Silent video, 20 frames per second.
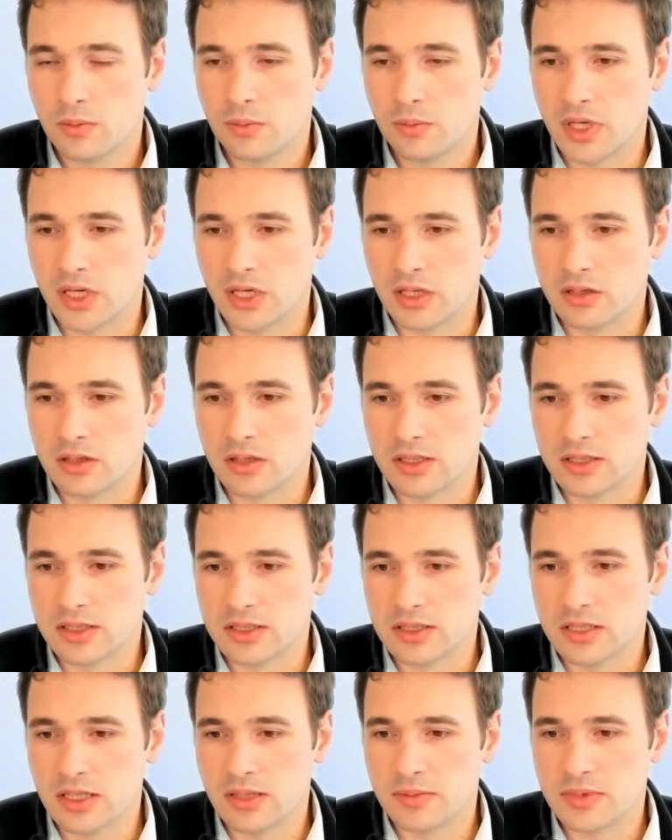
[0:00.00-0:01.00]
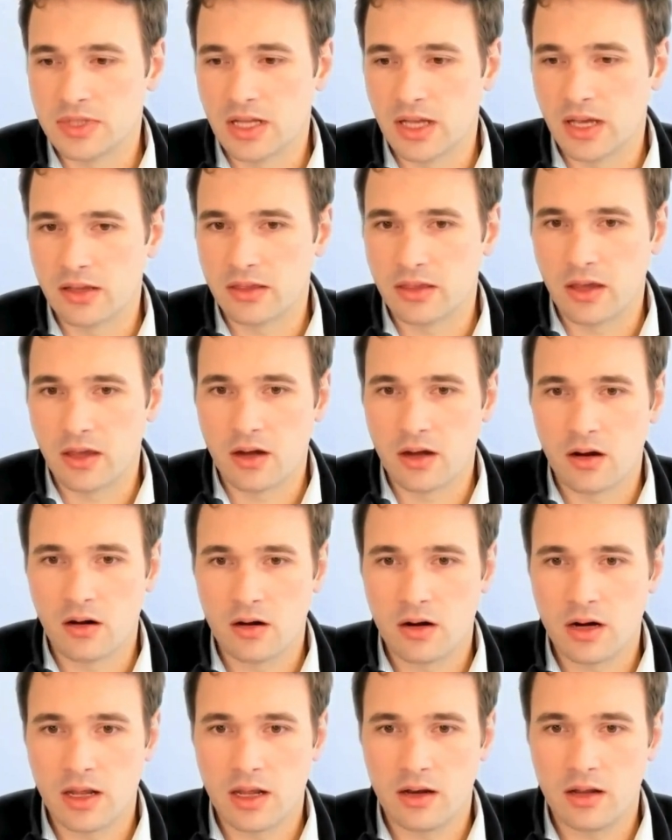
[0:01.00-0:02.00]
But it doesn't seem like there
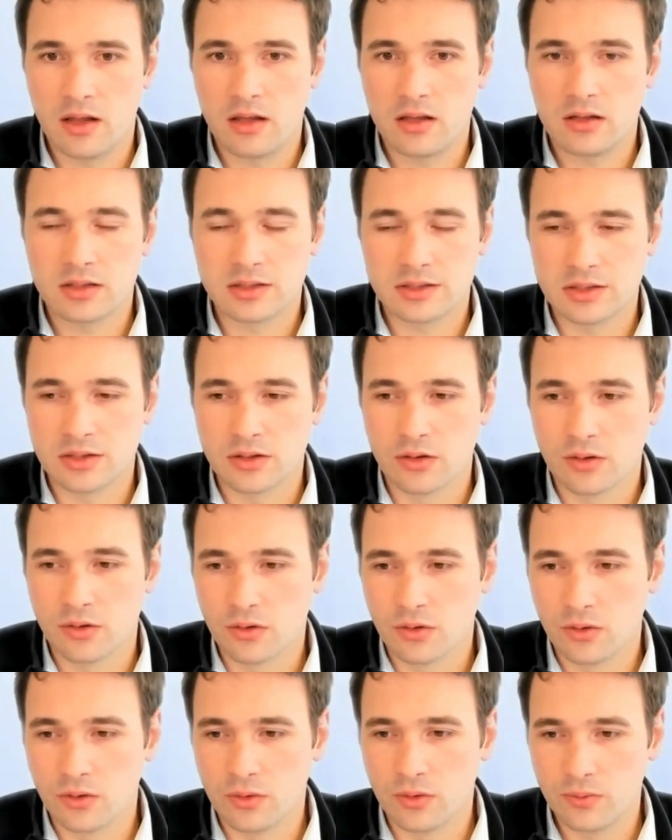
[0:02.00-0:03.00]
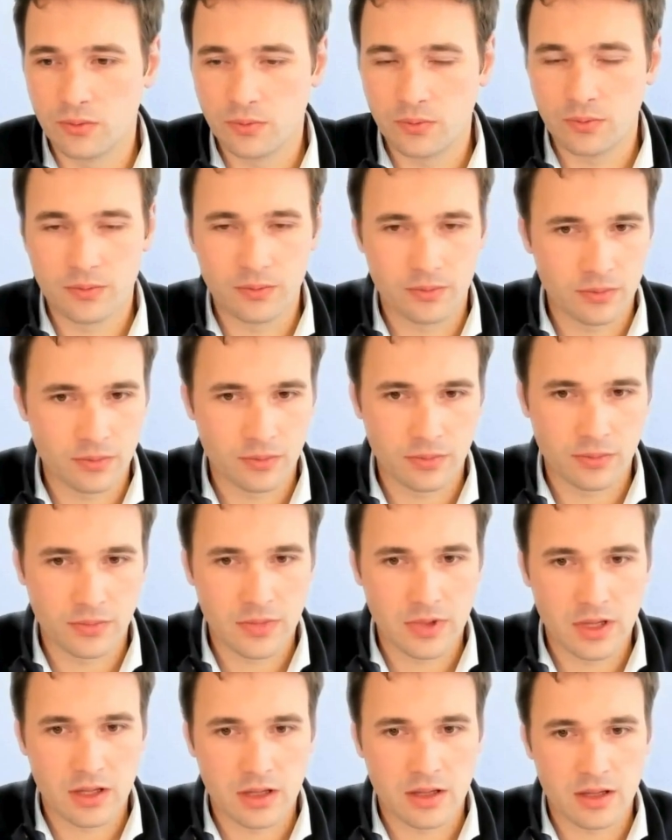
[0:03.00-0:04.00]
are any. So
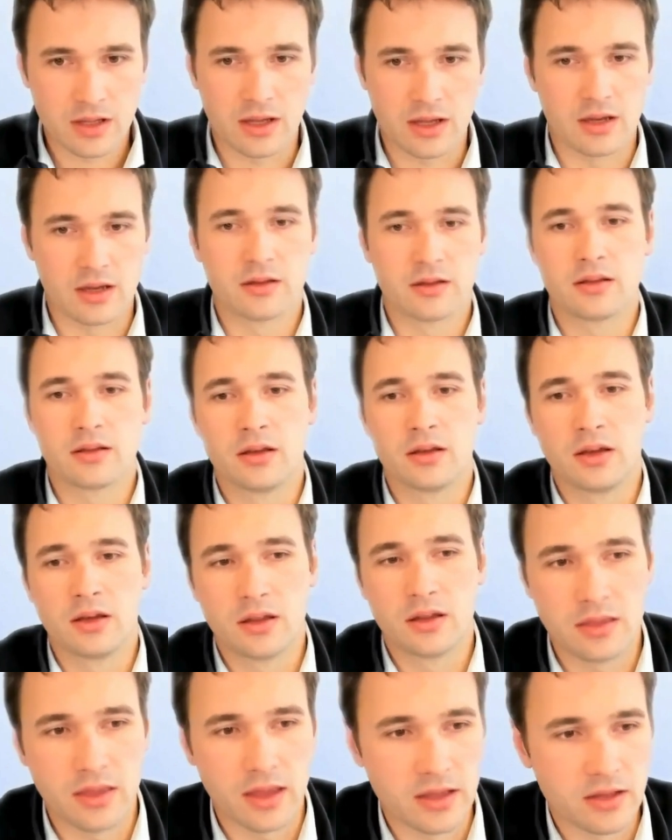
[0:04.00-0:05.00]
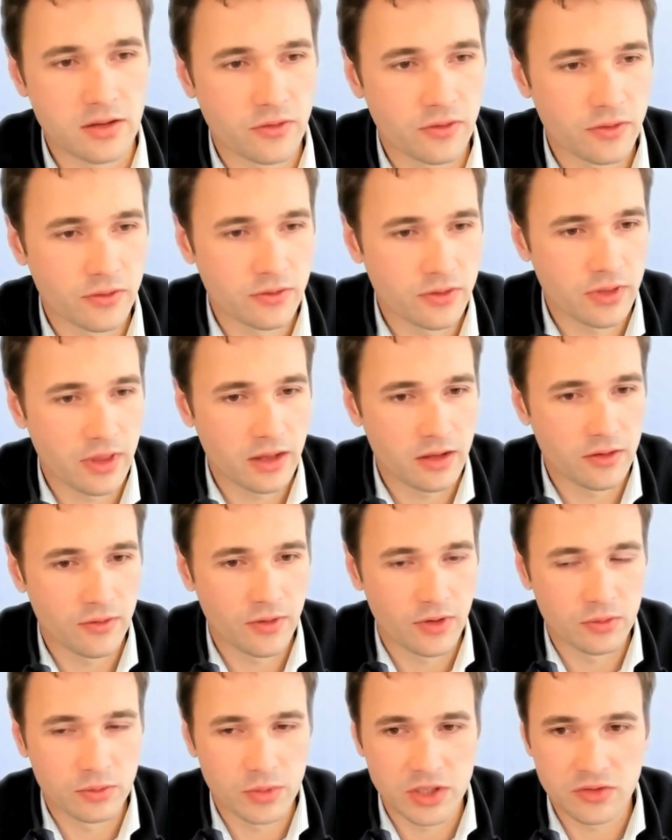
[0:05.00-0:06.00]
yeah, thank you
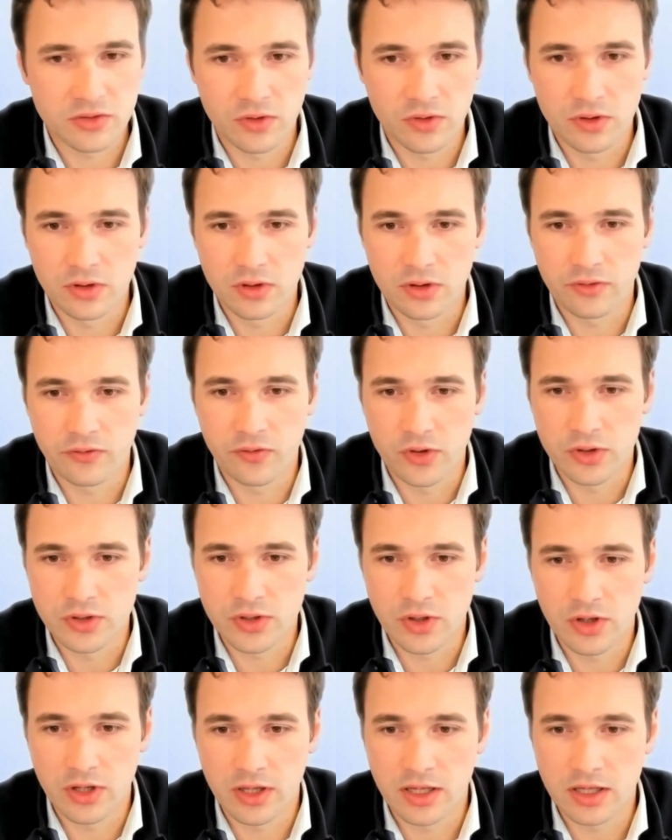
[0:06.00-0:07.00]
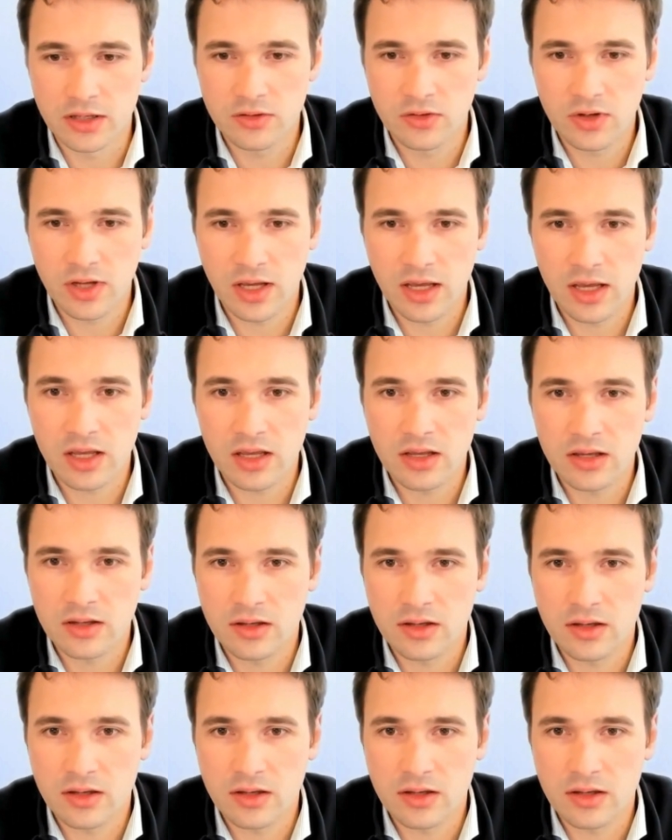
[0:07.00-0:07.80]
very much for joining in today.